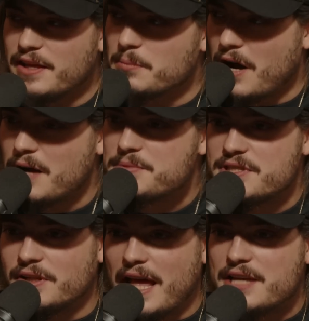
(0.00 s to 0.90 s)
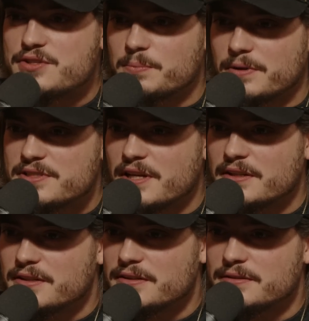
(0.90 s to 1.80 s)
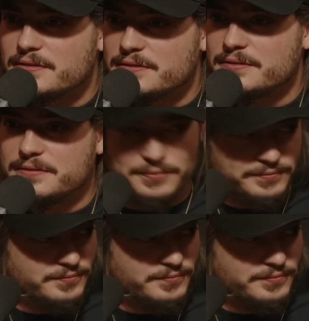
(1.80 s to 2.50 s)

I think mom still has your placenta Yeah, she has